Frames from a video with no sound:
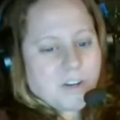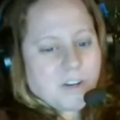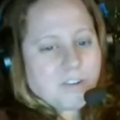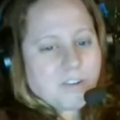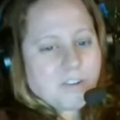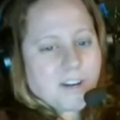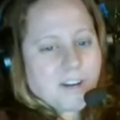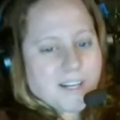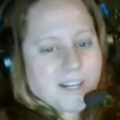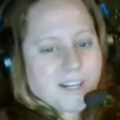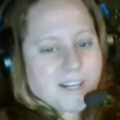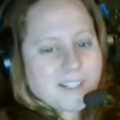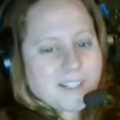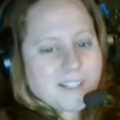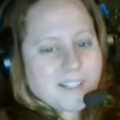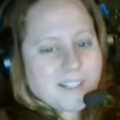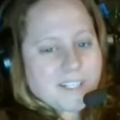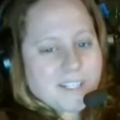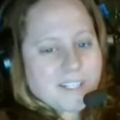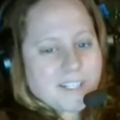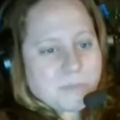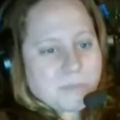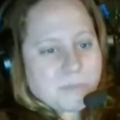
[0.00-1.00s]
a credit
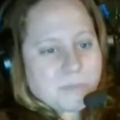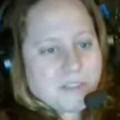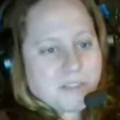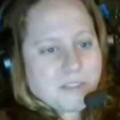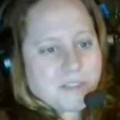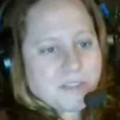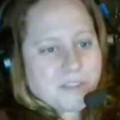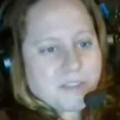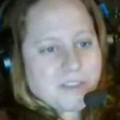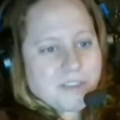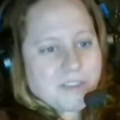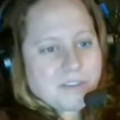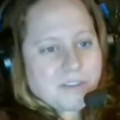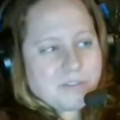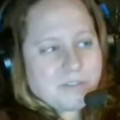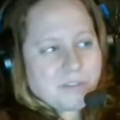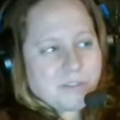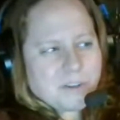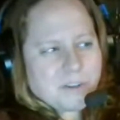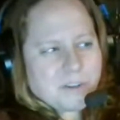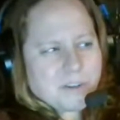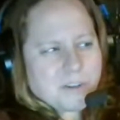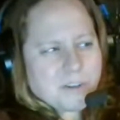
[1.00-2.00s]
each month
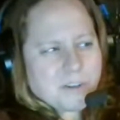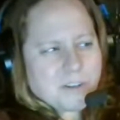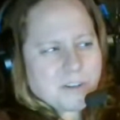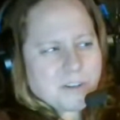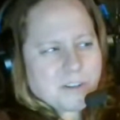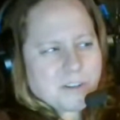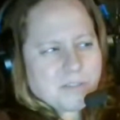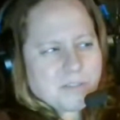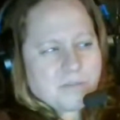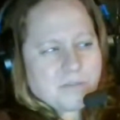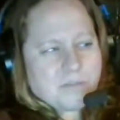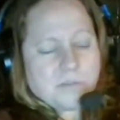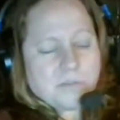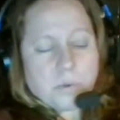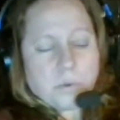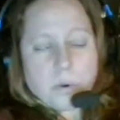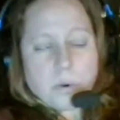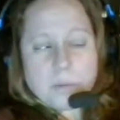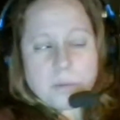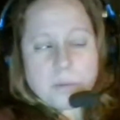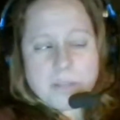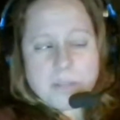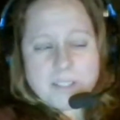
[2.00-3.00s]
for
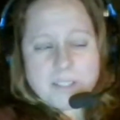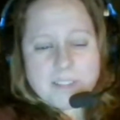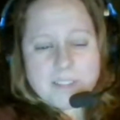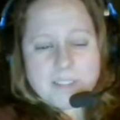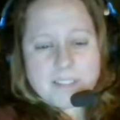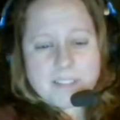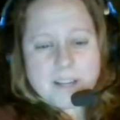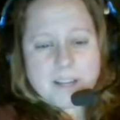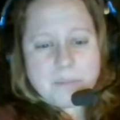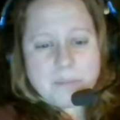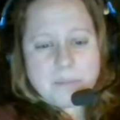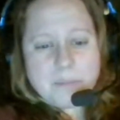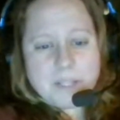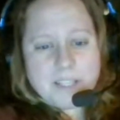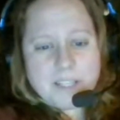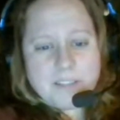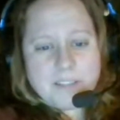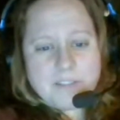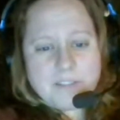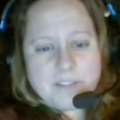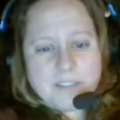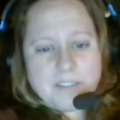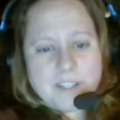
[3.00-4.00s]
4 months, I
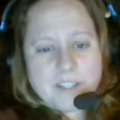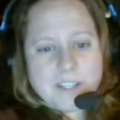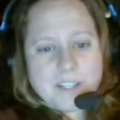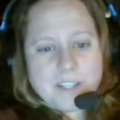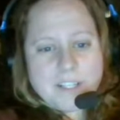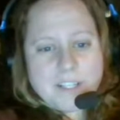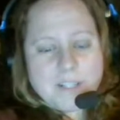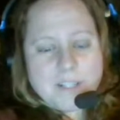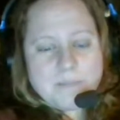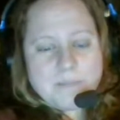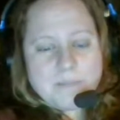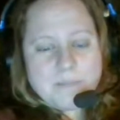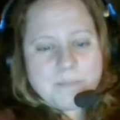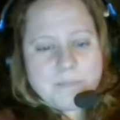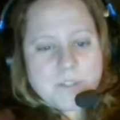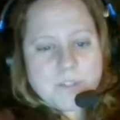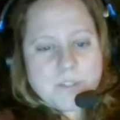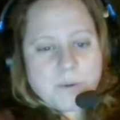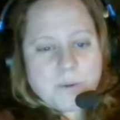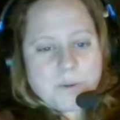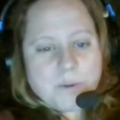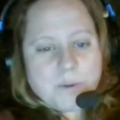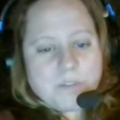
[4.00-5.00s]
believe.
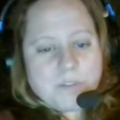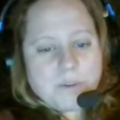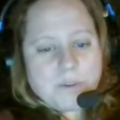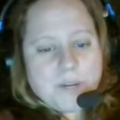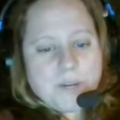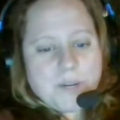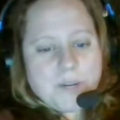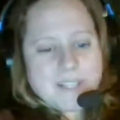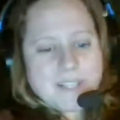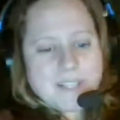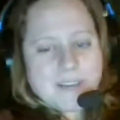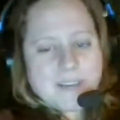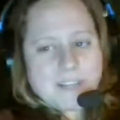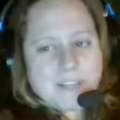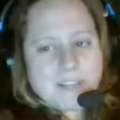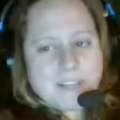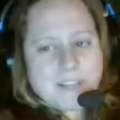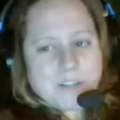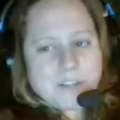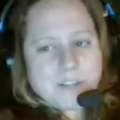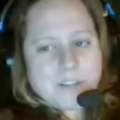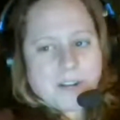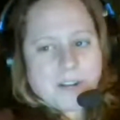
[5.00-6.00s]
So if you guys have
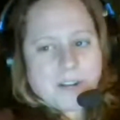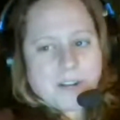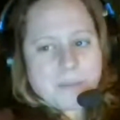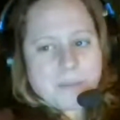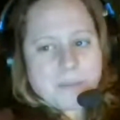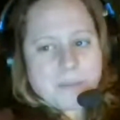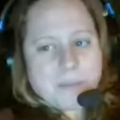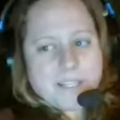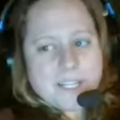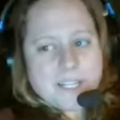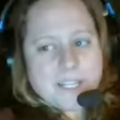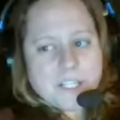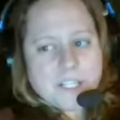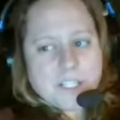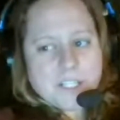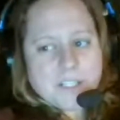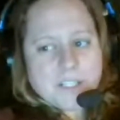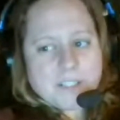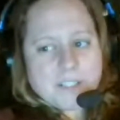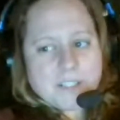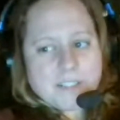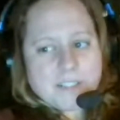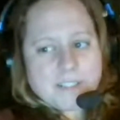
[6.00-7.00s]
any good
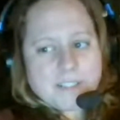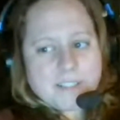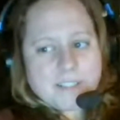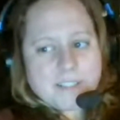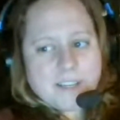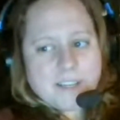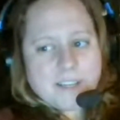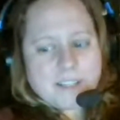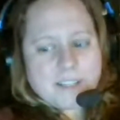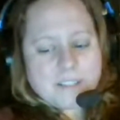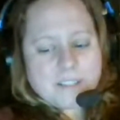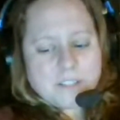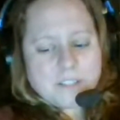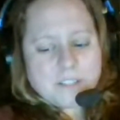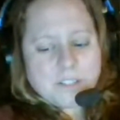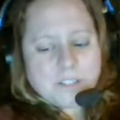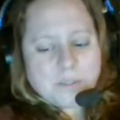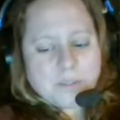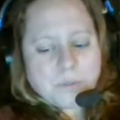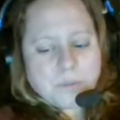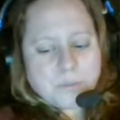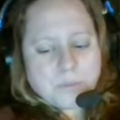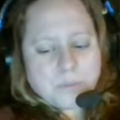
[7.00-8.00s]
recommendations as
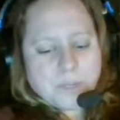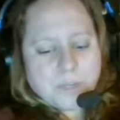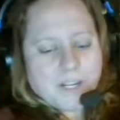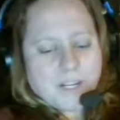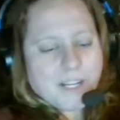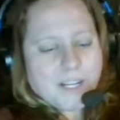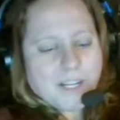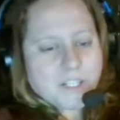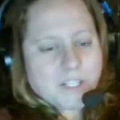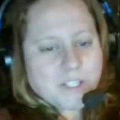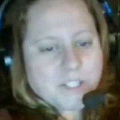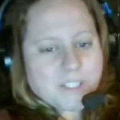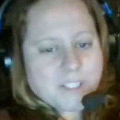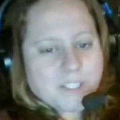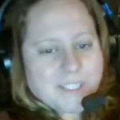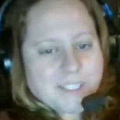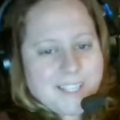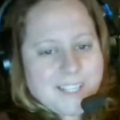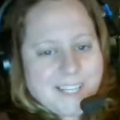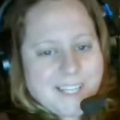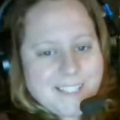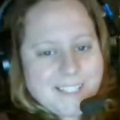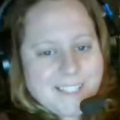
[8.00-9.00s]
to what I should
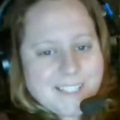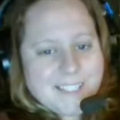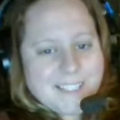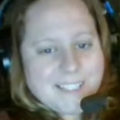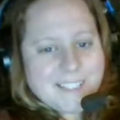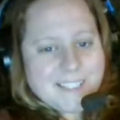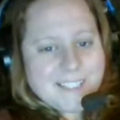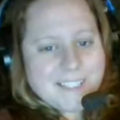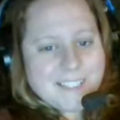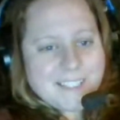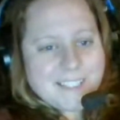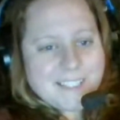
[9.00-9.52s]
get,